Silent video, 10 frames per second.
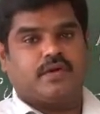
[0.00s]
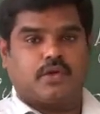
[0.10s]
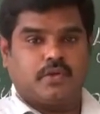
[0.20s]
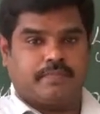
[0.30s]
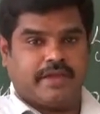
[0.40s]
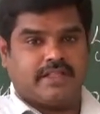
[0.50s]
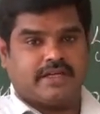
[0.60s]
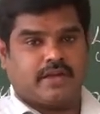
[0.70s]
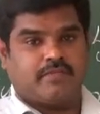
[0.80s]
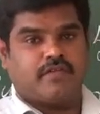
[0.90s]
to pay
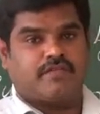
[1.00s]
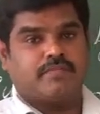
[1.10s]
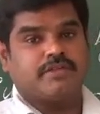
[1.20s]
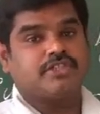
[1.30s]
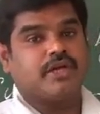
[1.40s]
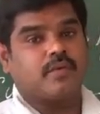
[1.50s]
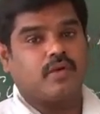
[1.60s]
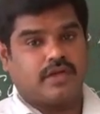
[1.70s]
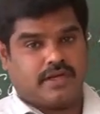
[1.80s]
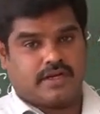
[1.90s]
that amount from the
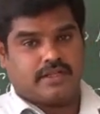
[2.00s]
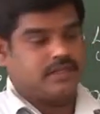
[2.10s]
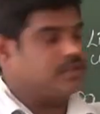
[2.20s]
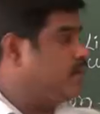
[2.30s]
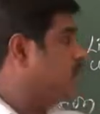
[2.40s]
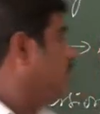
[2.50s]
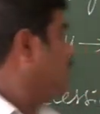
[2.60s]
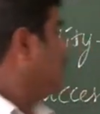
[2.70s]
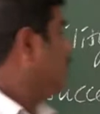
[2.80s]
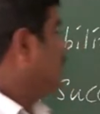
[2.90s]
shareholder. That's what.
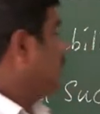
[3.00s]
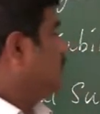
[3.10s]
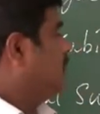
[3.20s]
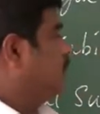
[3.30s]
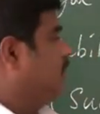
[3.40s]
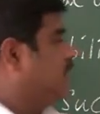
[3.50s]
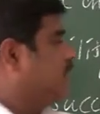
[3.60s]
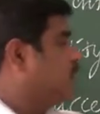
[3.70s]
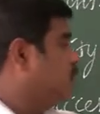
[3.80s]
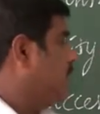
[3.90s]

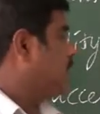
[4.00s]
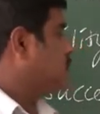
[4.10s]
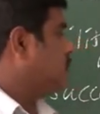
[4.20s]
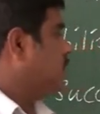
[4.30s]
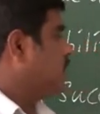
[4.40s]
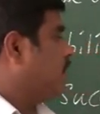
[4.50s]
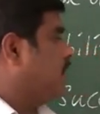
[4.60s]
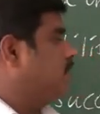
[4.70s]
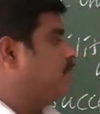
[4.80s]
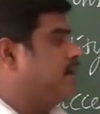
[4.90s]
Limited to the extent of
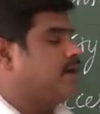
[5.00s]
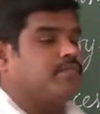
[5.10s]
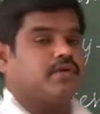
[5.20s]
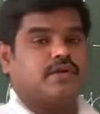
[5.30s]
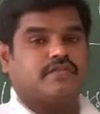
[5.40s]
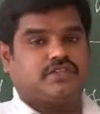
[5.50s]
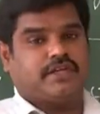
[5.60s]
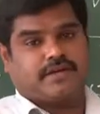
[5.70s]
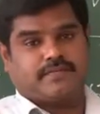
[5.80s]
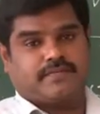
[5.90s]
unpaid amount of
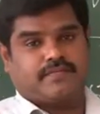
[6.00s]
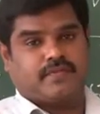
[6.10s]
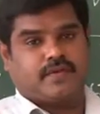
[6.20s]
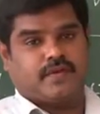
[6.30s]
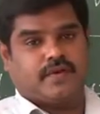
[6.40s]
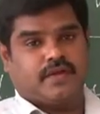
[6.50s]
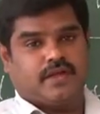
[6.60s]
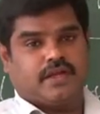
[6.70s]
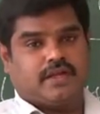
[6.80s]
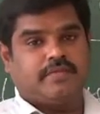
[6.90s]
share.
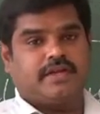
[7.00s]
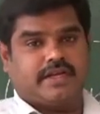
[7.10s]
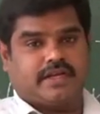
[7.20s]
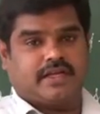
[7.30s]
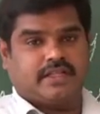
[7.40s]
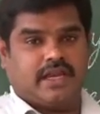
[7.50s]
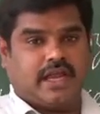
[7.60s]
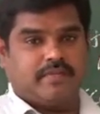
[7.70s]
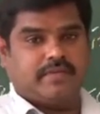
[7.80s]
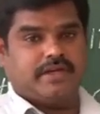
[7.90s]
Limited. The
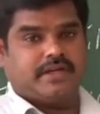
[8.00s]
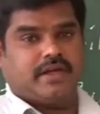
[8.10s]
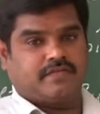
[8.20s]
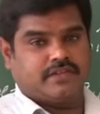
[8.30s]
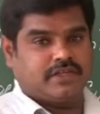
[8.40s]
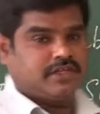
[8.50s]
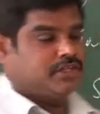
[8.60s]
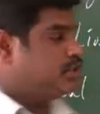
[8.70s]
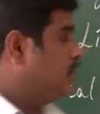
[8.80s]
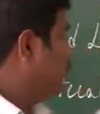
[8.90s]
liability the
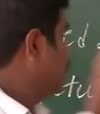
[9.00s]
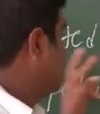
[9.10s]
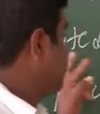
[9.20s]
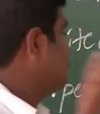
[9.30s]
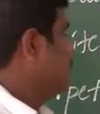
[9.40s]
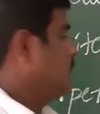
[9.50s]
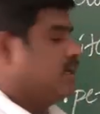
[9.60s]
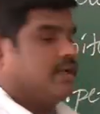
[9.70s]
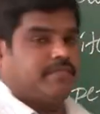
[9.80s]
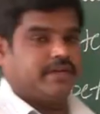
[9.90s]
shareholder is
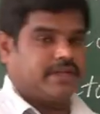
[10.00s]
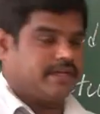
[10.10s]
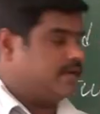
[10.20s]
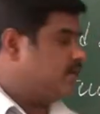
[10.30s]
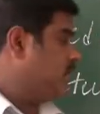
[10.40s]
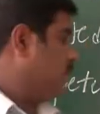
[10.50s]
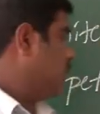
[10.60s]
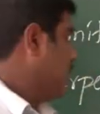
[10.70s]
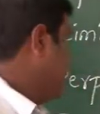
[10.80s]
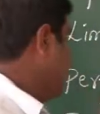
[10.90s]
limited.
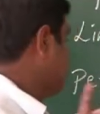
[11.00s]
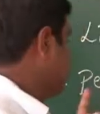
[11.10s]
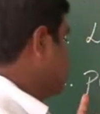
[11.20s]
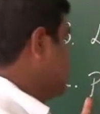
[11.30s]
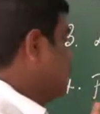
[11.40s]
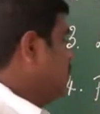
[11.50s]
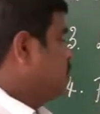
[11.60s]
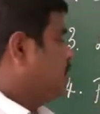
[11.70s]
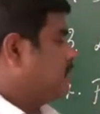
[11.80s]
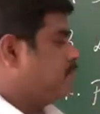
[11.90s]
Okay, next.
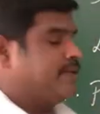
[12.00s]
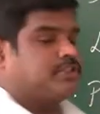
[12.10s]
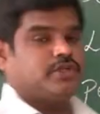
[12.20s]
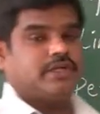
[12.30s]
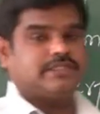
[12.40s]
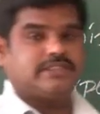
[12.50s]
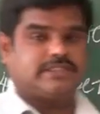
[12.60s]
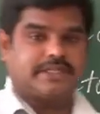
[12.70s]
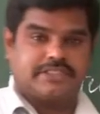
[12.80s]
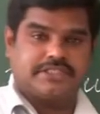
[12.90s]
Perpetual
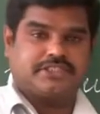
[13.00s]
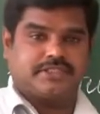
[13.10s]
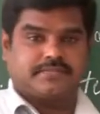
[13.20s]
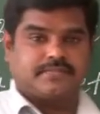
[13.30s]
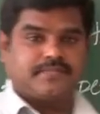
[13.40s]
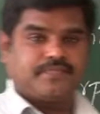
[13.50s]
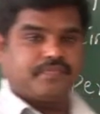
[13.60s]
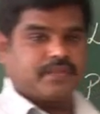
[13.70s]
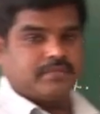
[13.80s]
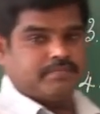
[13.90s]
succession.
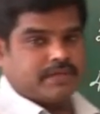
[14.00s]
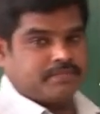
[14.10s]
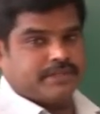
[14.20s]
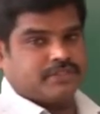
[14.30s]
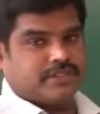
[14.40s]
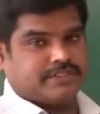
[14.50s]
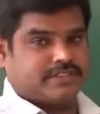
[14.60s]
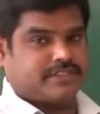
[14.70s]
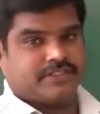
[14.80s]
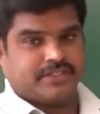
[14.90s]
Perpetual
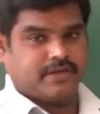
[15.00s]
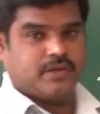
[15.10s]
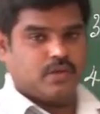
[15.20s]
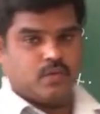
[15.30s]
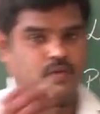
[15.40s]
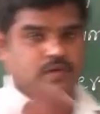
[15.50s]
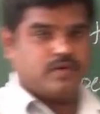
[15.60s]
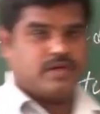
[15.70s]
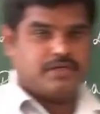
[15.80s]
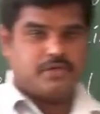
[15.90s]
succession. One
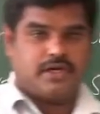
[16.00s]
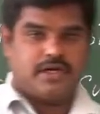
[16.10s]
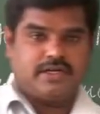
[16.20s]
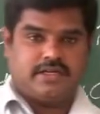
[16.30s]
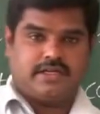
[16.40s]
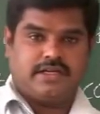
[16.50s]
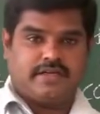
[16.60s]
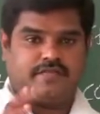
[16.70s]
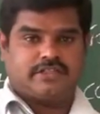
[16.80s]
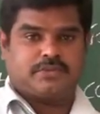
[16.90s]
word you heard
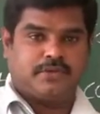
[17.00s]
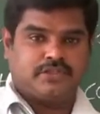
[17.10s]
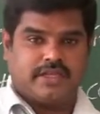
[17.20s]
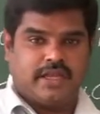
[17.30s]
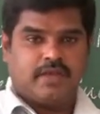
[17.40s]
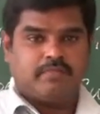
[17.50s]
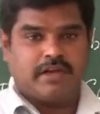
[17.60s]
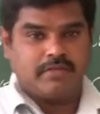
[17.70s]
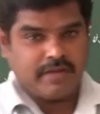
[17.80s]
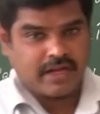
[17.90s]
in first PUC,
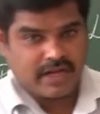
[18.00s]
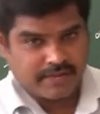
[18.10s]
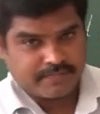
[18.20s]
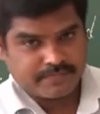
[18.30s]
men may come,